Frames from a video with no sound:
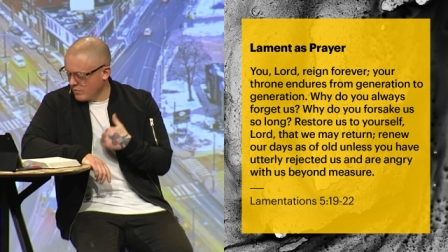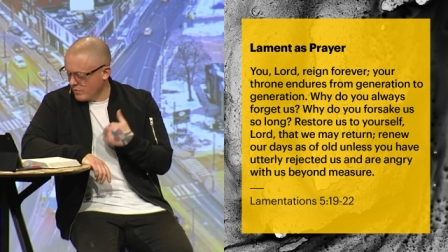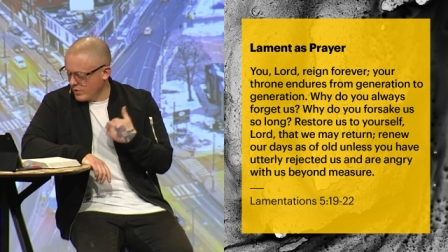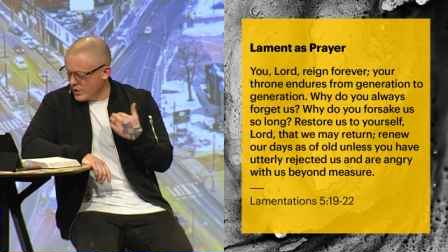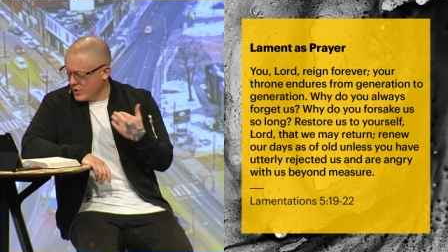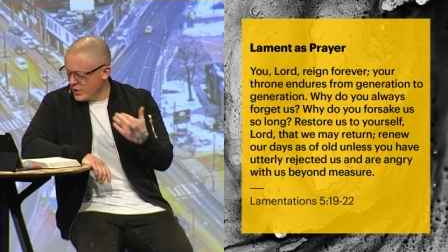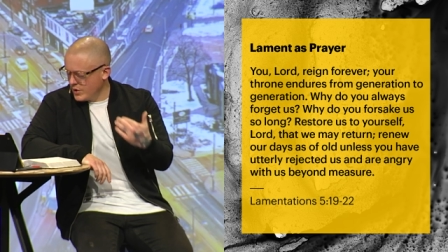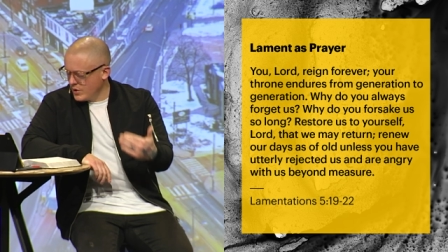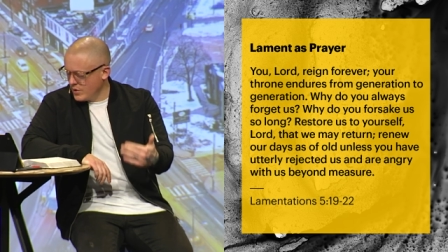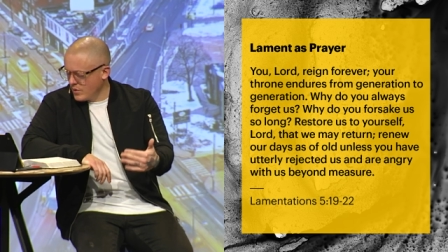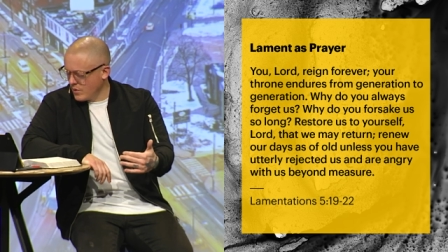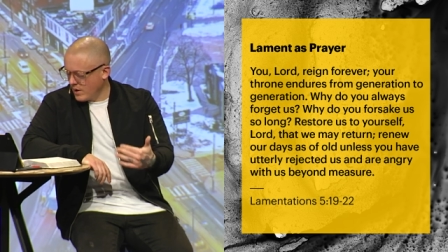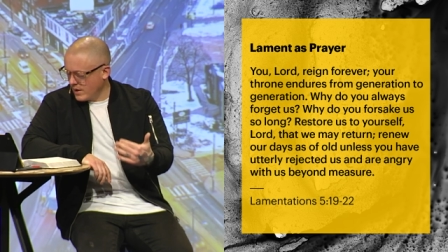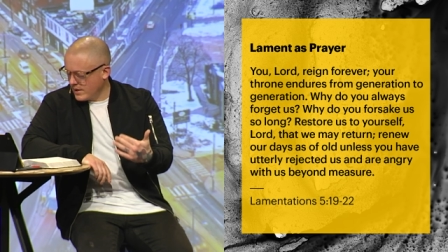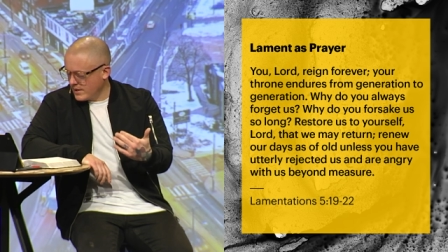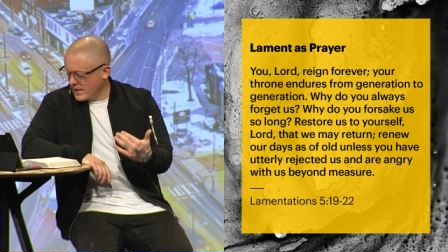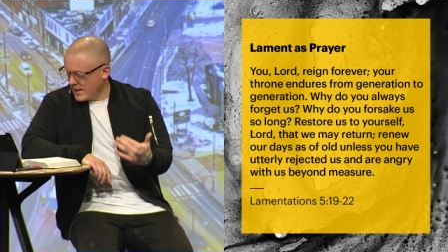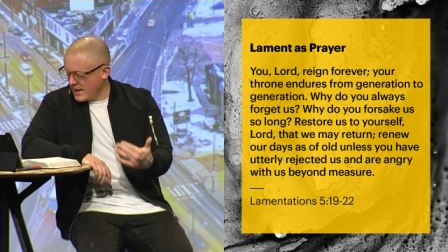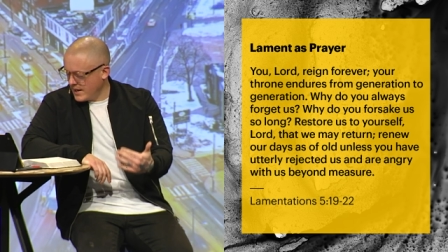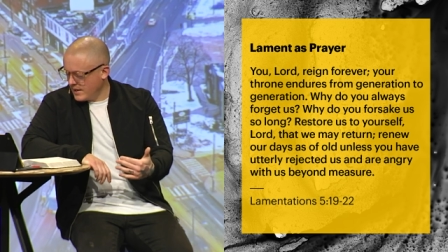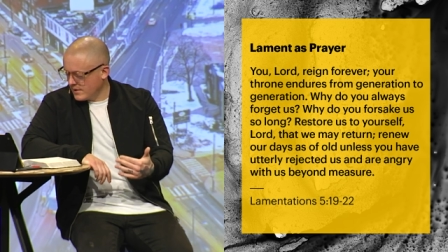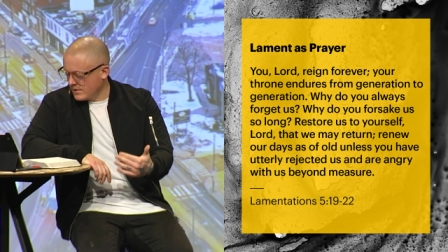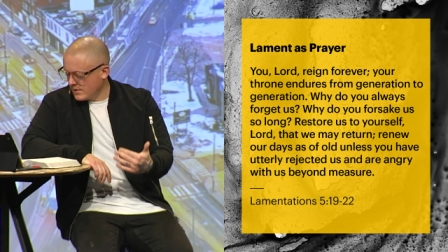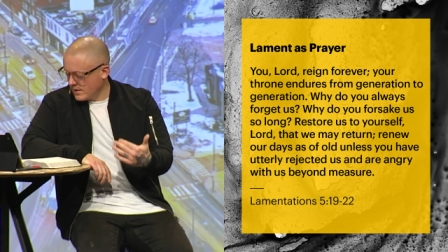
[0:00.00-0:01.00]
renew our
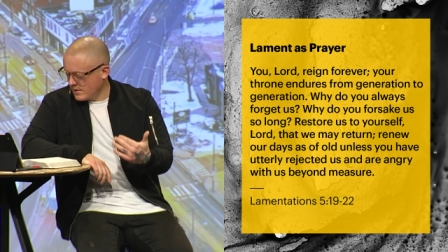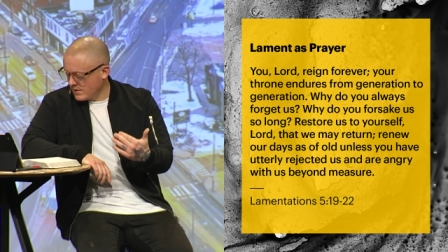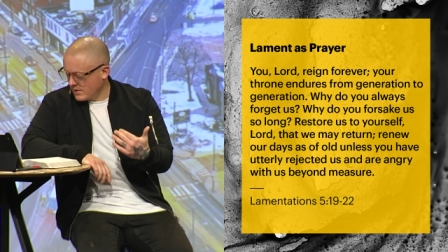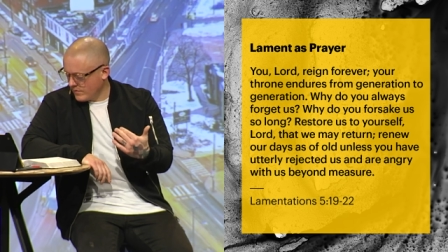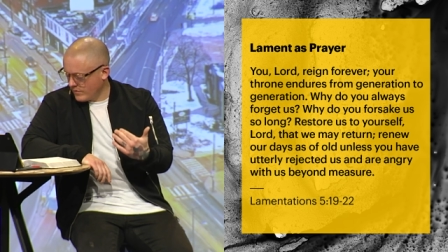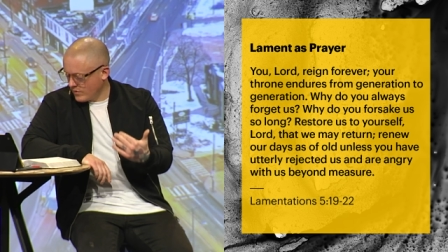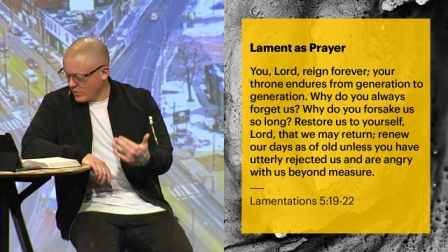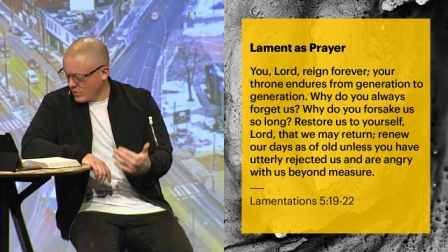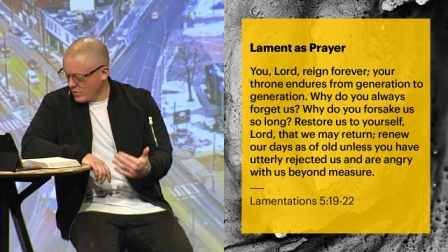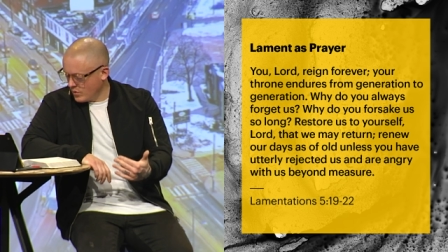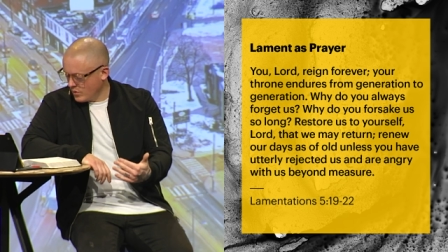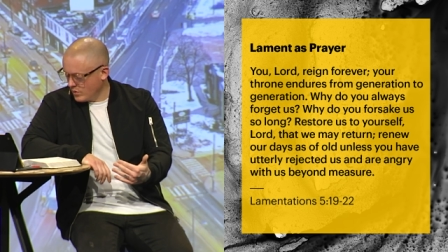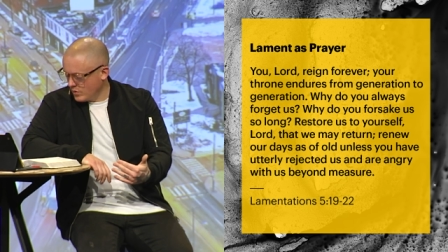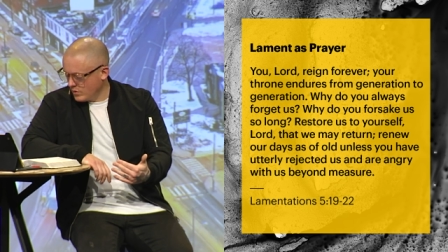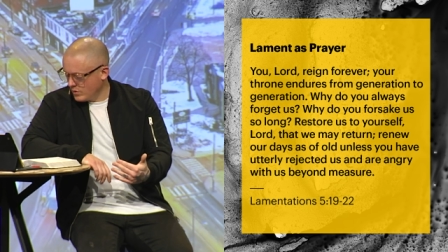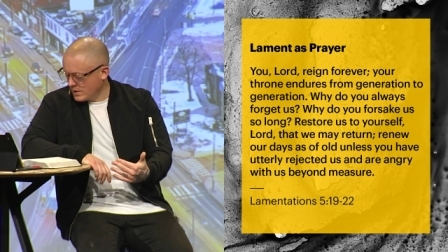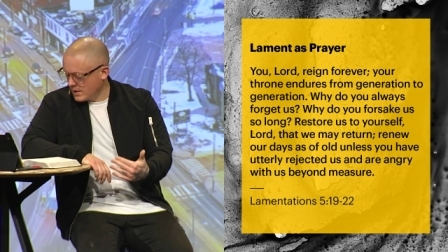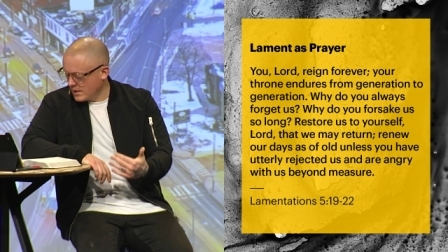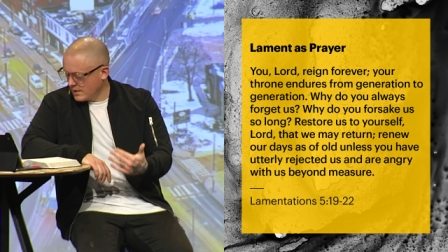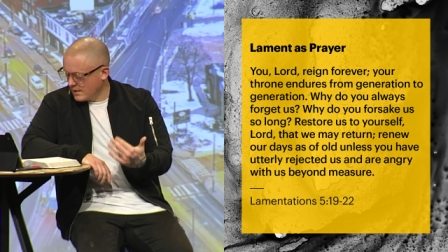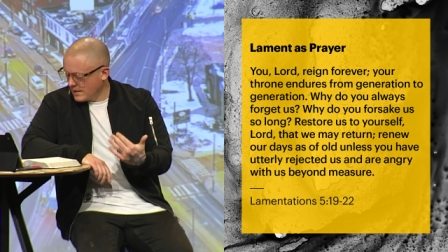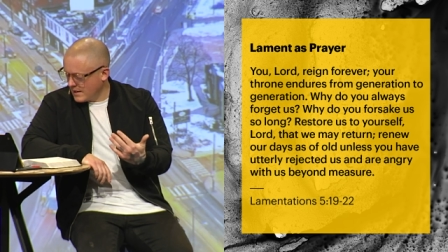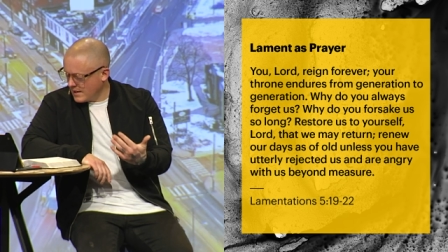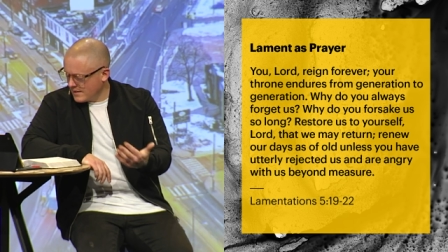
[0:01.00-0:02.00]
days as of old,
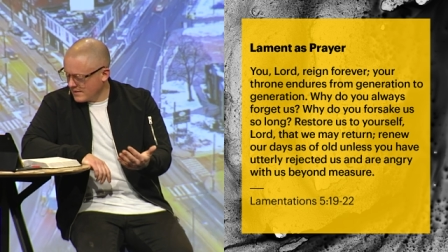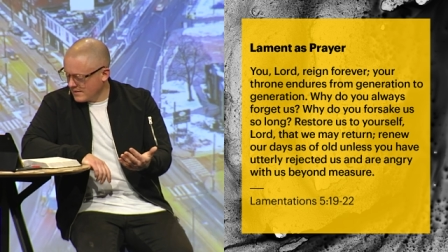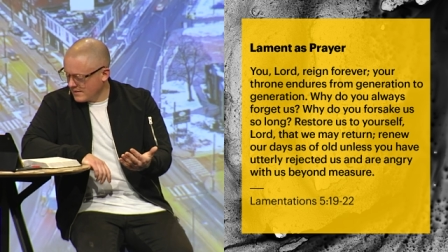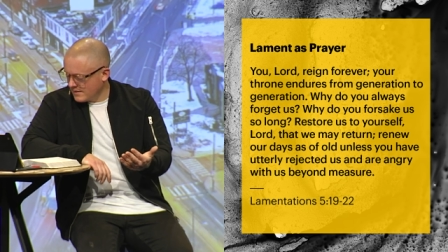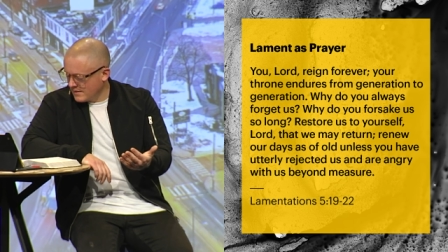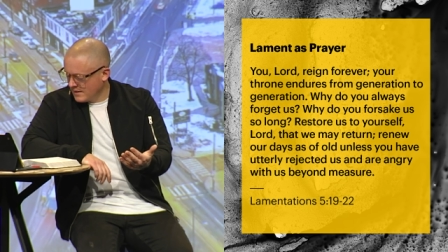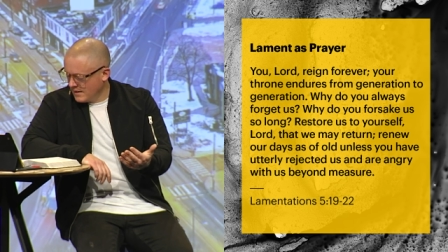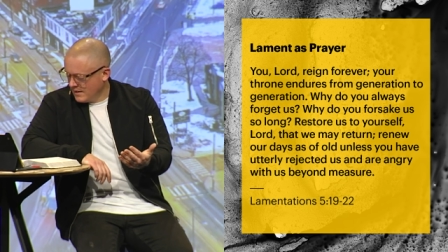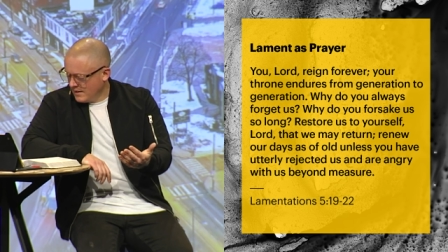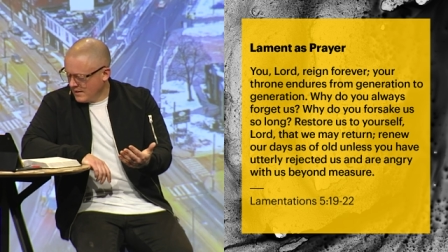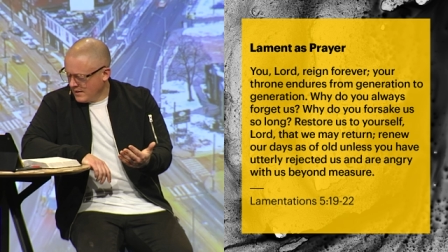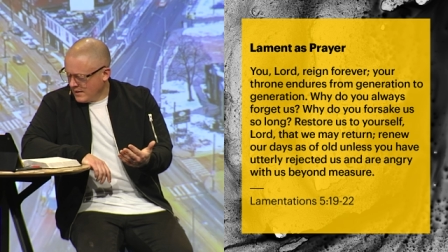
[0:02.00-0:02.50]
unless